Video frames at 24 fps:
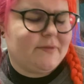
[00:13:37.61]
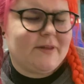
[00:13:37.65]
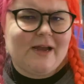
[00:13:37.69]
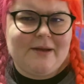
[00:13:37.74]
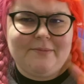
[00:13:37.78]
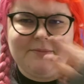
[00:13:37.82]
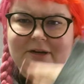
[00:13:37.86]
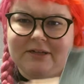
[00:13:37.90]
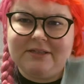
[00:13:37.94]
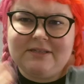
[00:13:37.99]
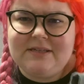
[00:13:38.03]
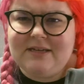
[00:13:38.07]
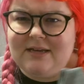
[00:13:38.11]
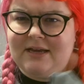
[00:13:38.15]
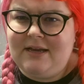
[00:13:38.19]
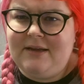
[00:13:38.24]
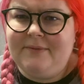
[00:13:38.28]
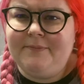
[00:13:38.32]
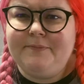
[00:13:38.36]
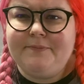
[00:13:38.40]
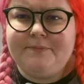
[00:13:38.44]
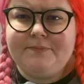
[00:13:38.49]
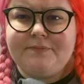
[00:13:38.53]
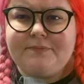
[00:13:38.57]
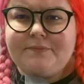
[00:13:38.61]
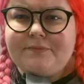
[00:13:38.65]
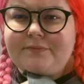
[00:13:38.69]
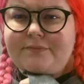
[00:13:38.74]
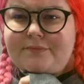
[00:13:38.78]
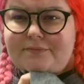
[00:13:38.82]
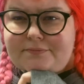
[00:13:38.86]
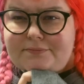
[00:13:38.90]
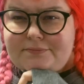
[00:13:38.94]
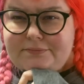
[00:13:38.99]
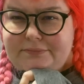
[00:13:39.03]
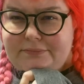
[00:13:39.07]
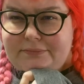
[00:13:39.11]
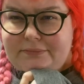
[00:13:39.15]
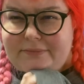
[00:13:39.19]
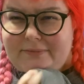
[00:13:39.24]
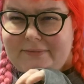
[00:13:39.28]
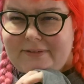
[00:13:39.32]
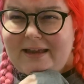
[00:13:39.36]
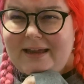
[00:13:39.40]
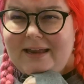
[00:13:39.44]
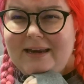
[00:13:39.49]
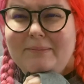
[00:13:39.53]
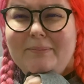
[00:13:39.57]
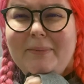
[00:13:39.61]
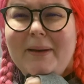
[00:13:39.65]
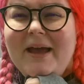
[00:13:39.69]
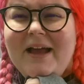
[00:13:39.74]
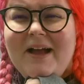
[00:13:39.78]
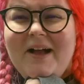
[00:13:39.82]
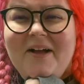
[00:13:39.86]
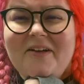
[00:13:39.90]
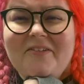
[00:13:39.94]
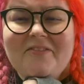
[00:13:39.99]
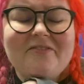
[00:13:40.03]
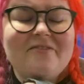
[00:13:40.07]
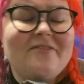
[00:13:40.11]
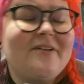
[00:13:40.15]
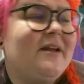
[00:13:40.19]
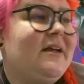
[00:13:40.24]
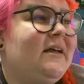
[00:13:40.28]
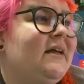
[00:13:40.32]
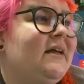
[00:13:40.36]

I'm not seeing any payoff.